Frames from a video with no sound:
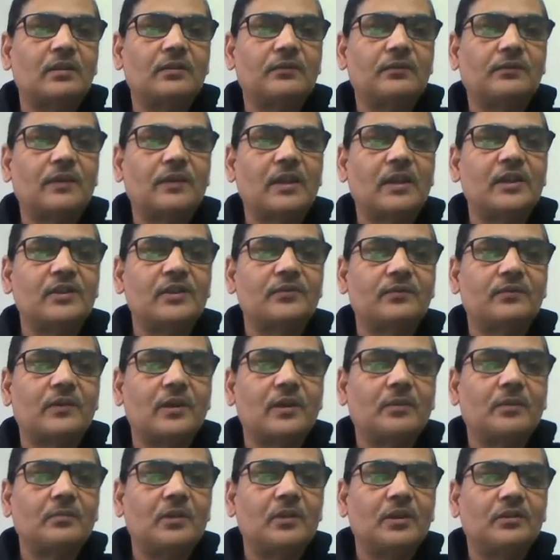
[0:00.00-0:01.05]
flies
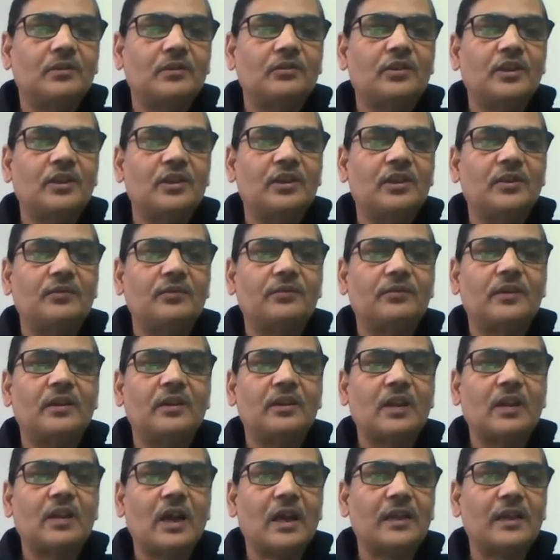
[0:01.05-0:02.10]
from three different
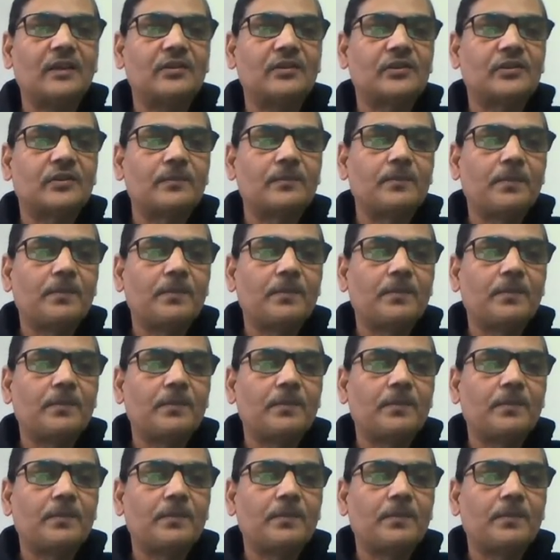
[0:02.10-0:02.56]
heights.